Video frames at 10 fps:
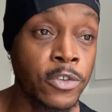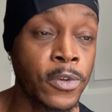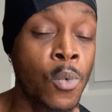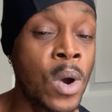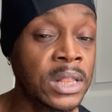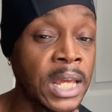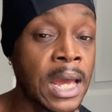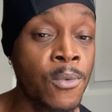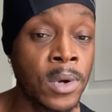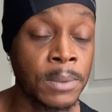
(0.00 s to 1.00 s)
So one thing I
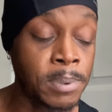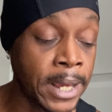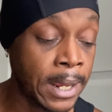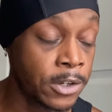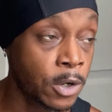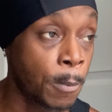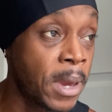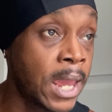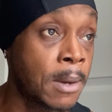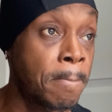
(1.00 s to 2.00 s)
want to
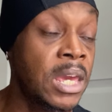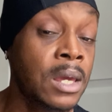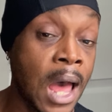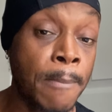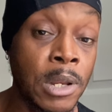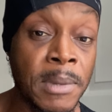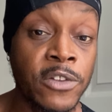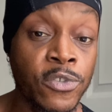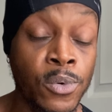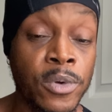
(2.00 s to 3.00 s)
pay a big compliment to,